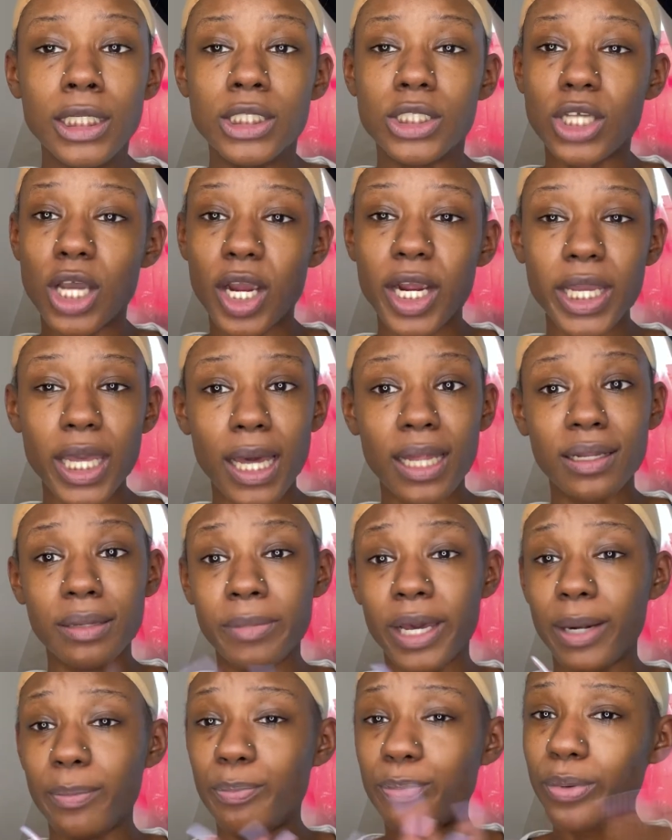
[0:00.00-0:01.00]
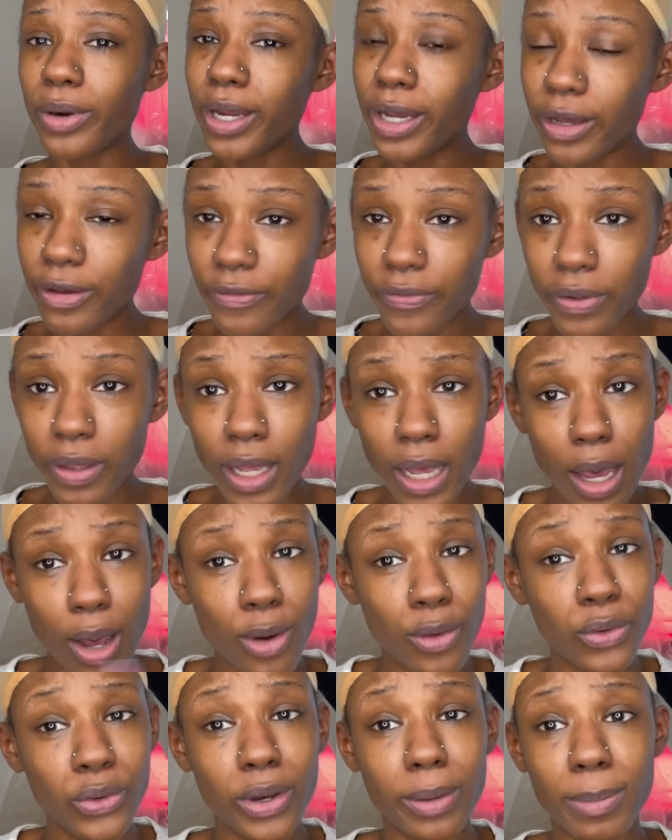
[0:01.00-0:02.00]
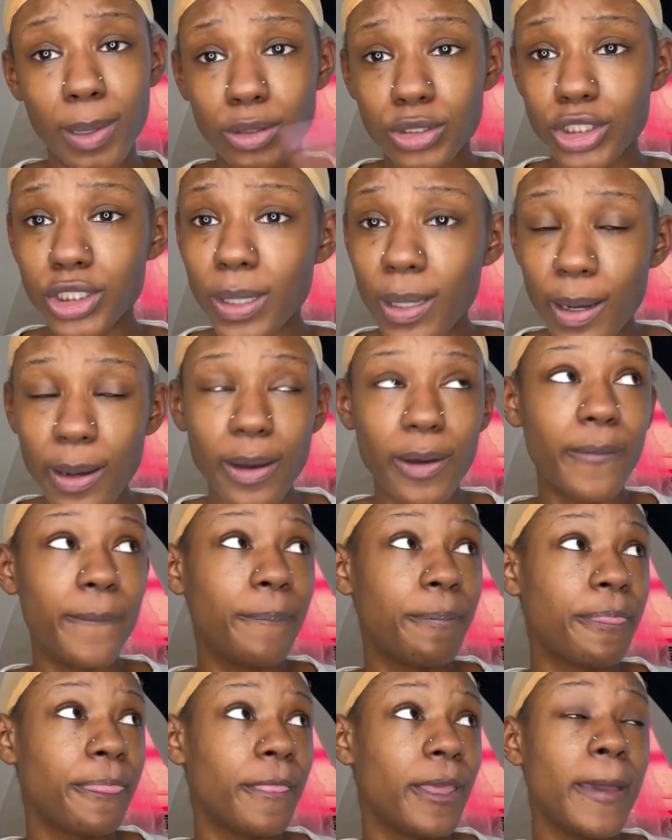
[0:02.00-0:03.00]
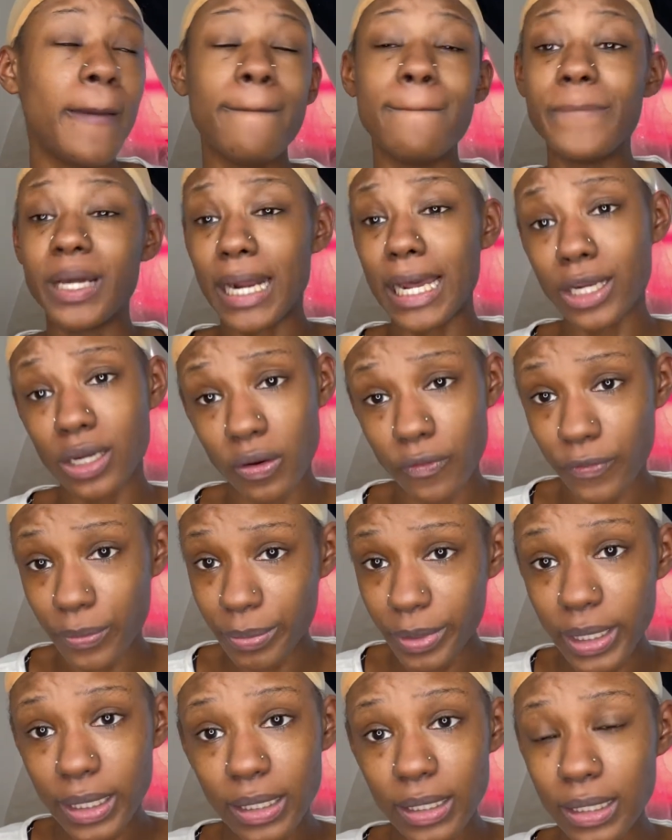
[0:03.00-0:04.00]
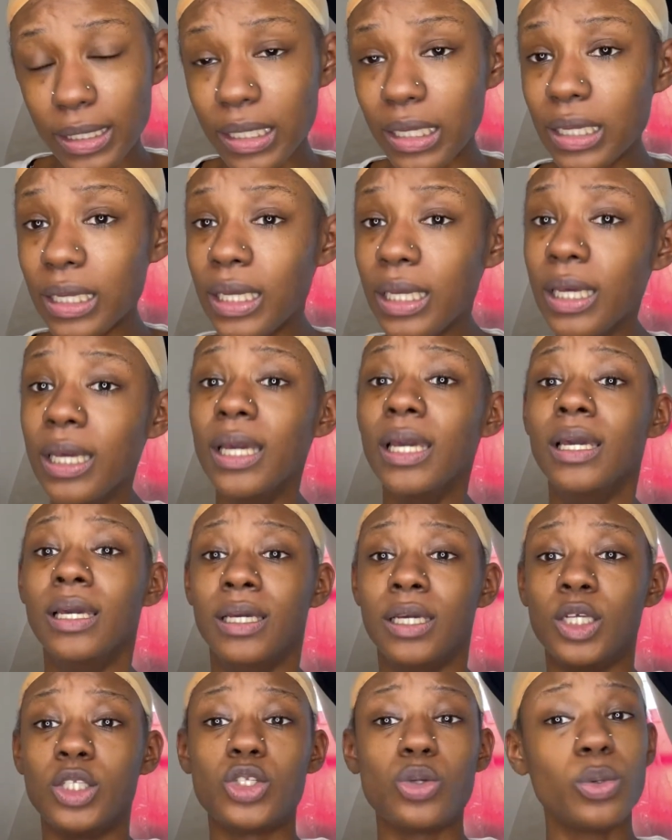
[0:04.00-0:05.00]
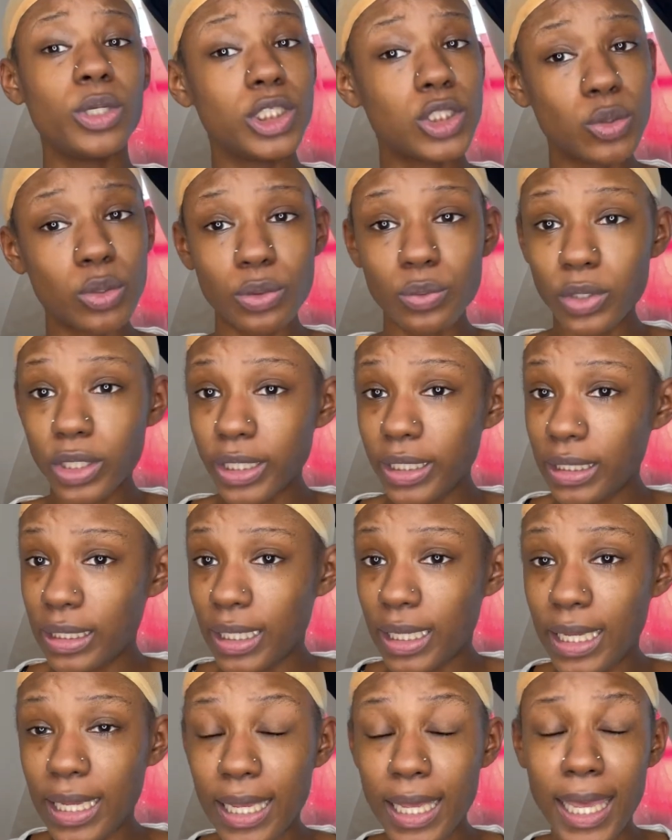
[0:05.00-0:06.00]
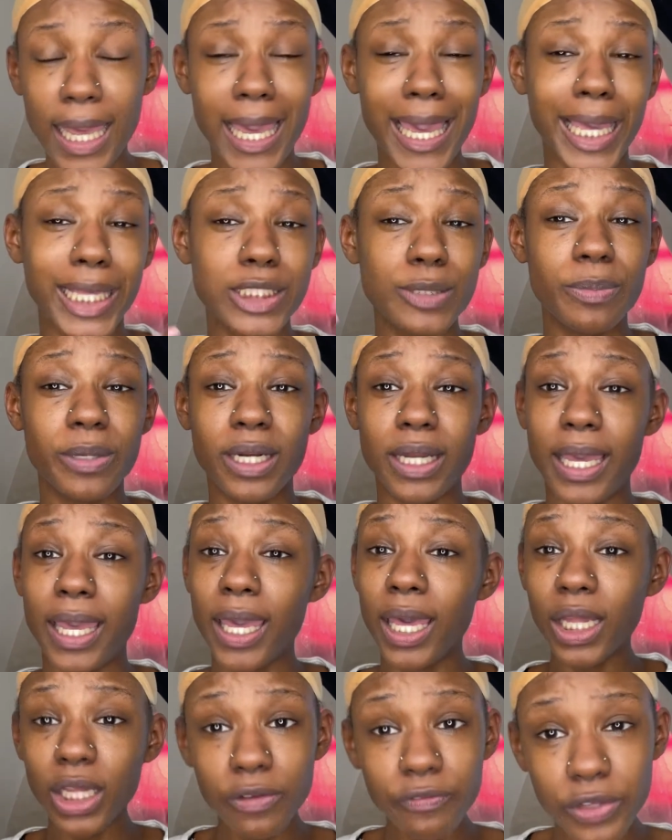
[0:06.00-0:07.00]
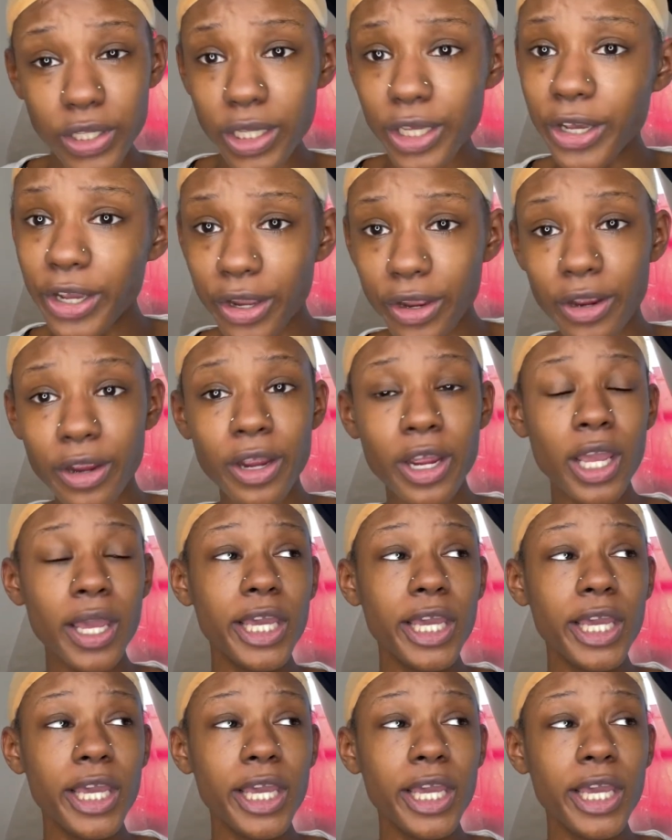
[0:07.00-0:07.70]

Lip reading: Sorry, y'all, I'm out of breath. I don't know about y'all, but I know for me, 2021 has been a hell of a year.